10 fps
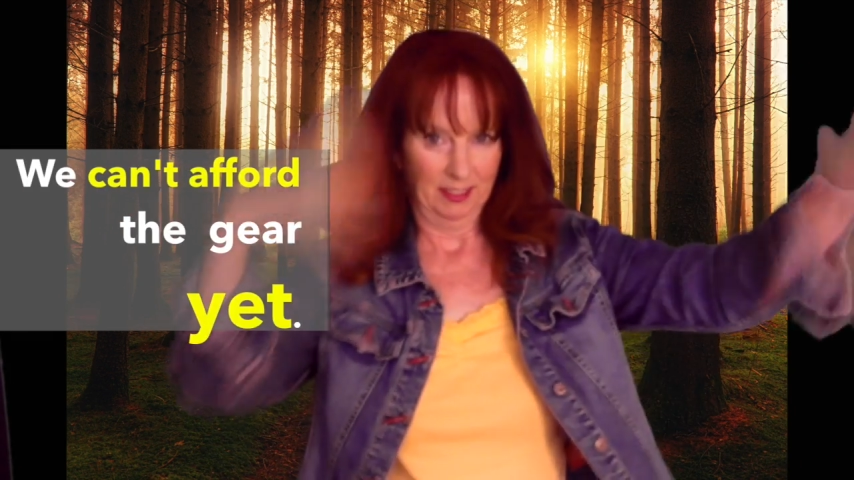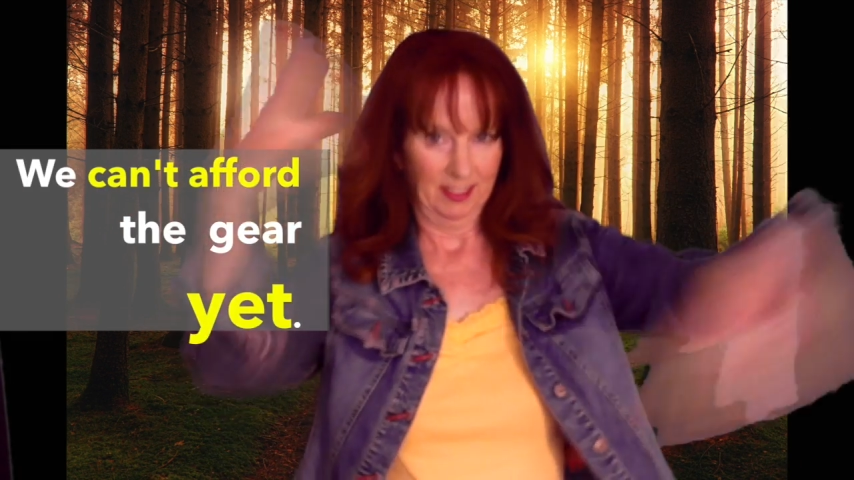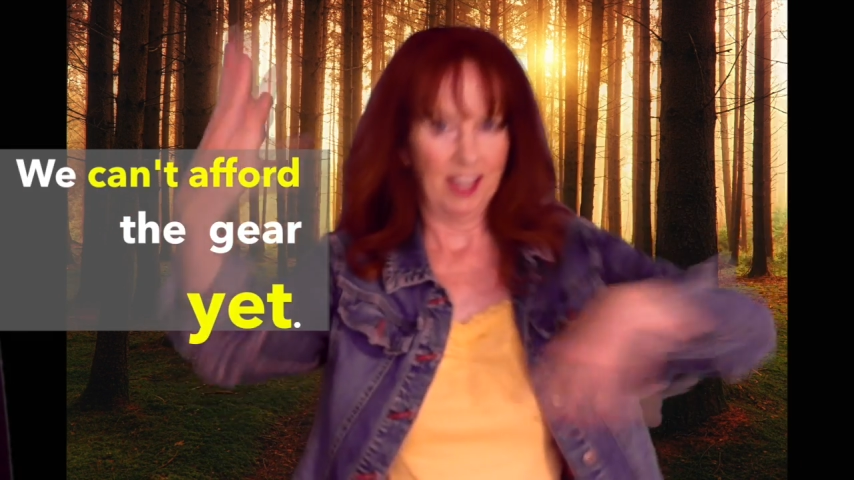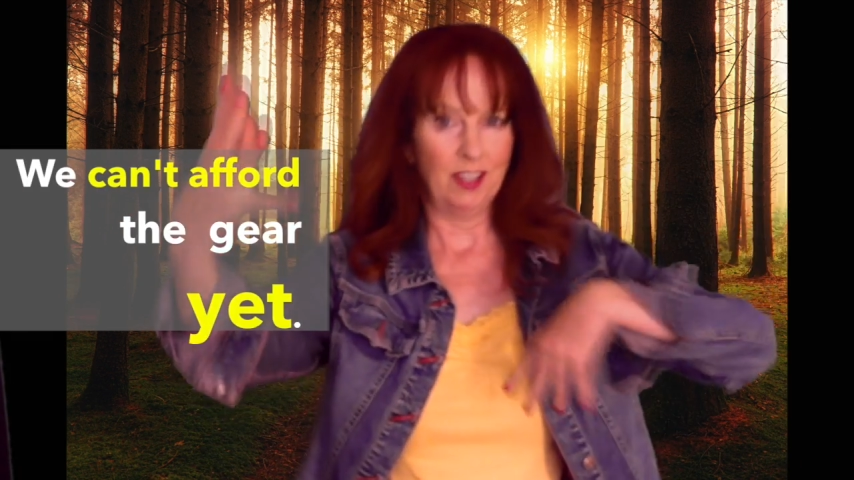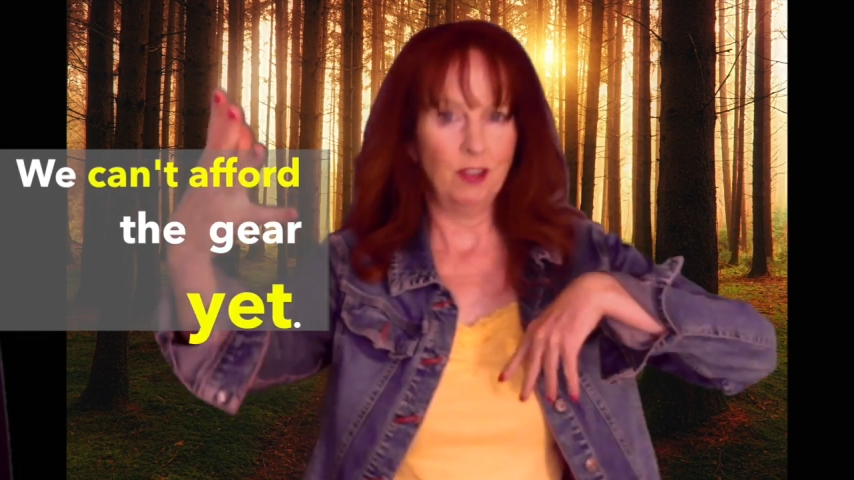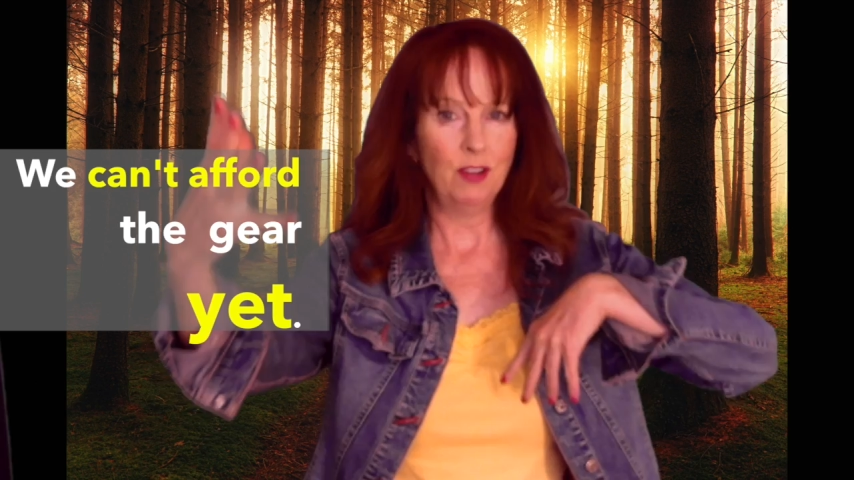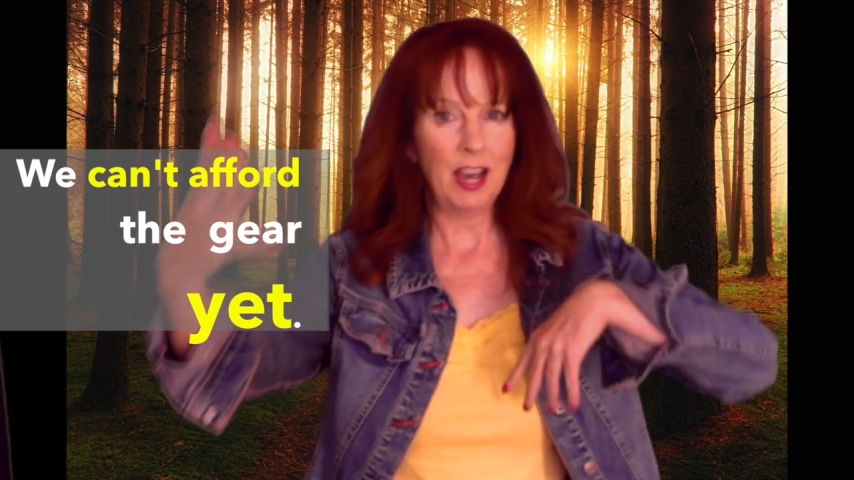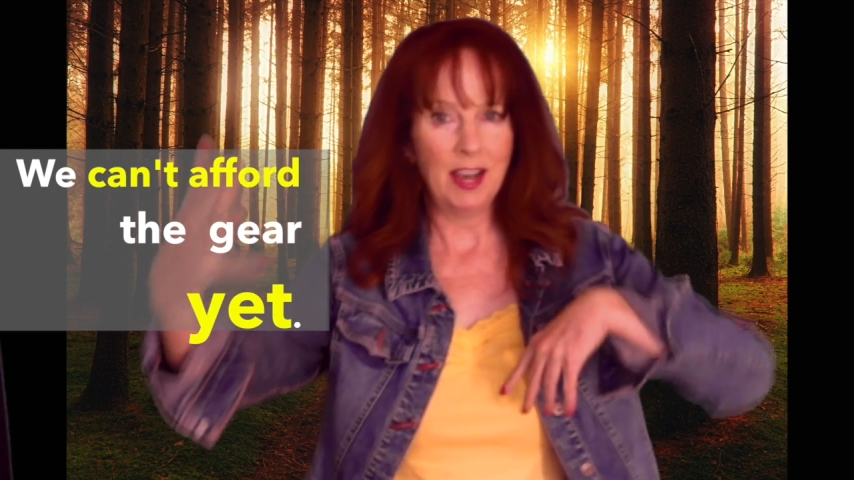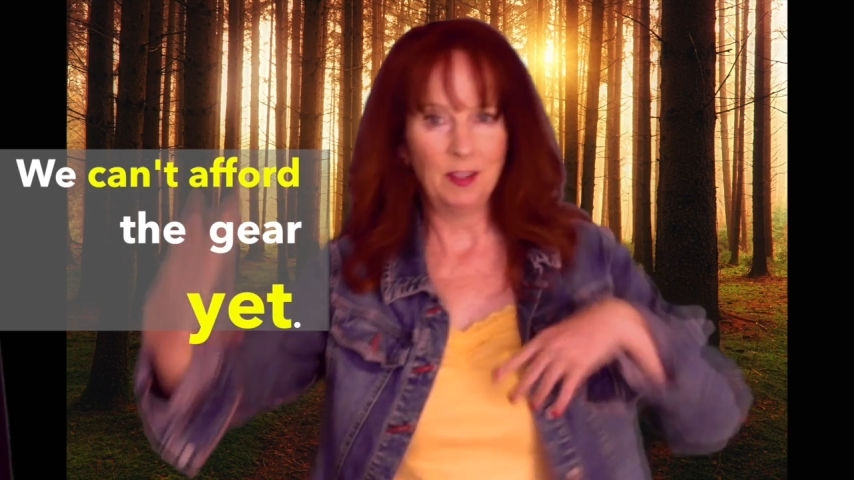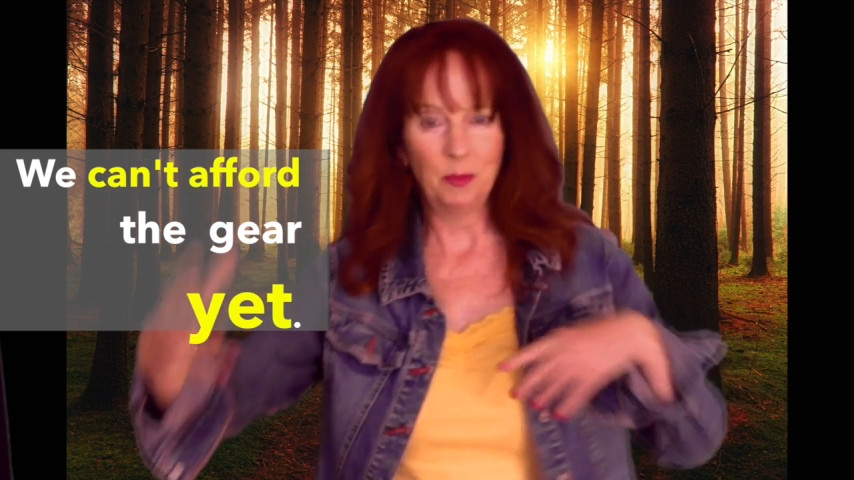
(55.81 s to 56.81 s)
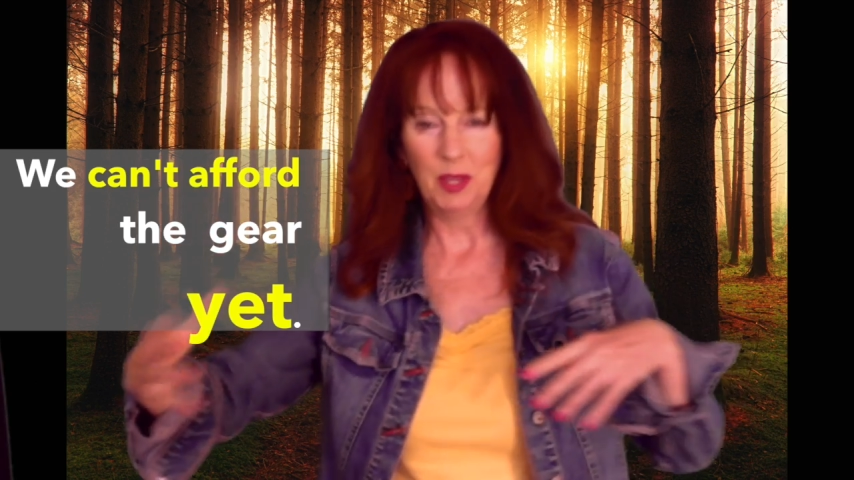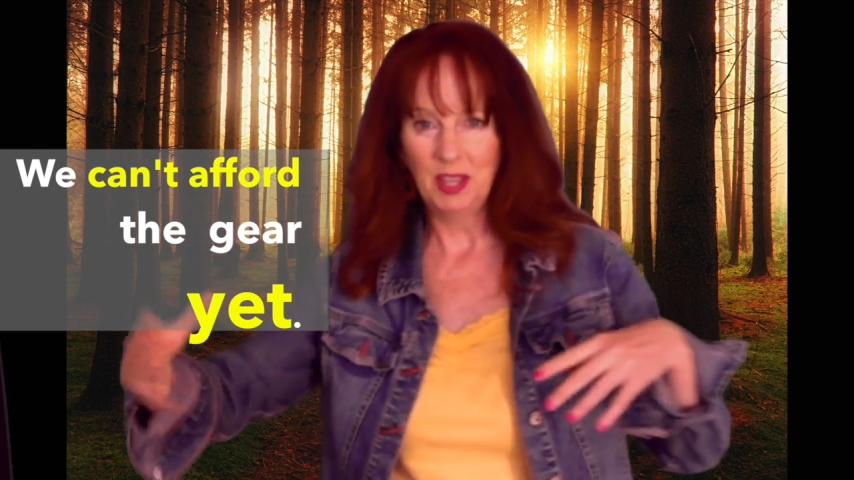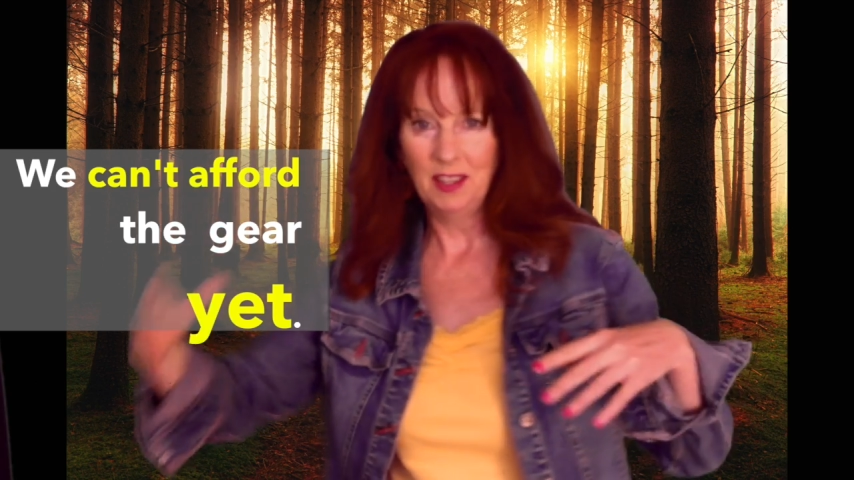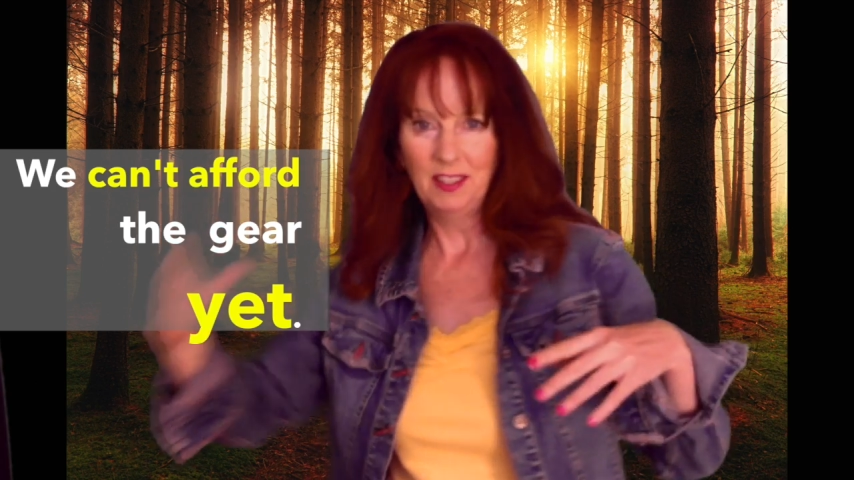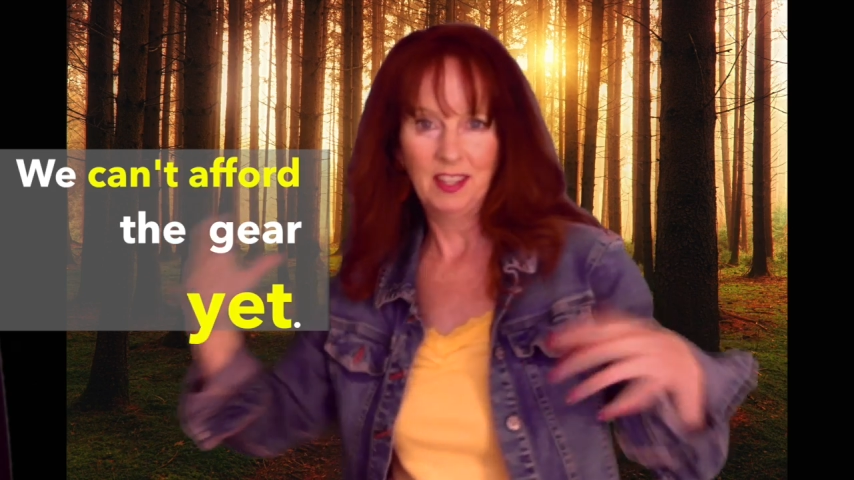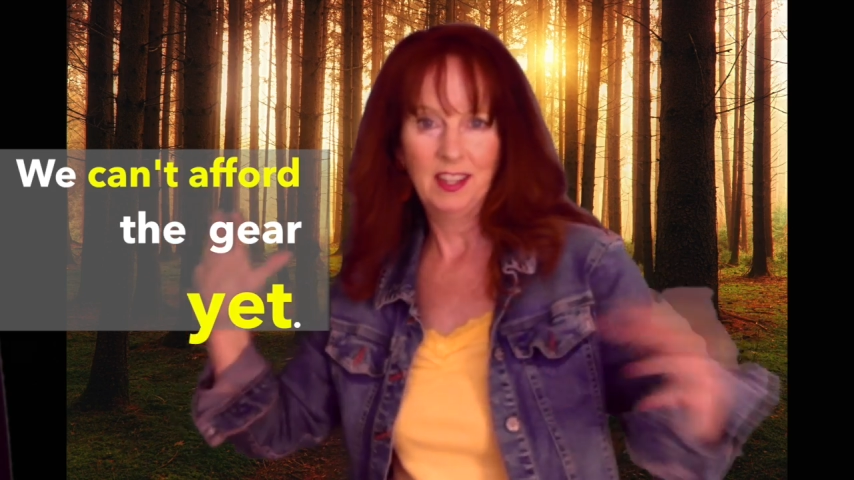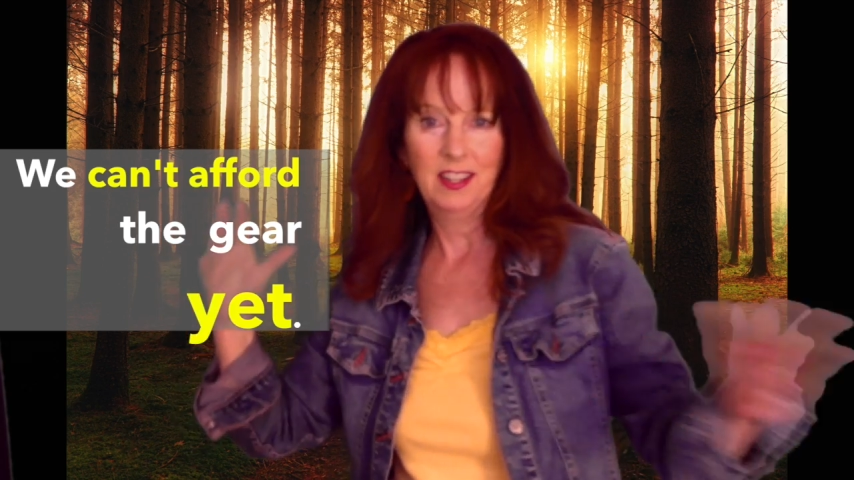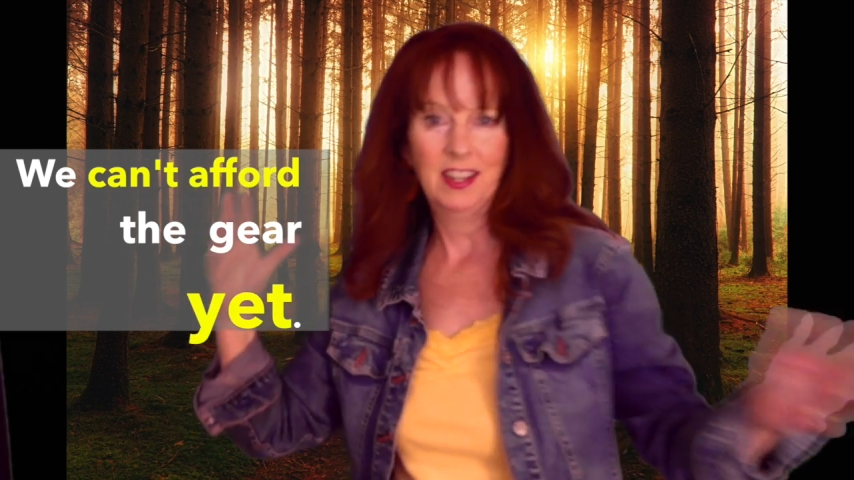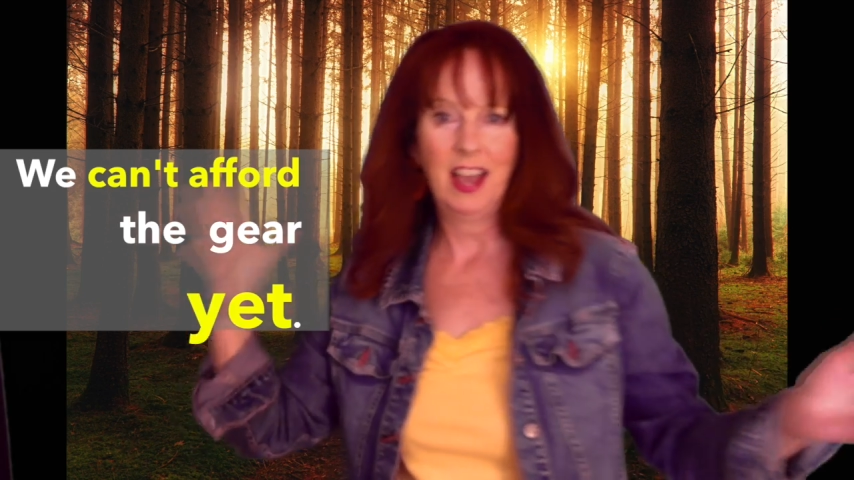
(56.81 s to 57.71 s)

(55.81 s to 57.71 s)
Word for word: take you guys with us and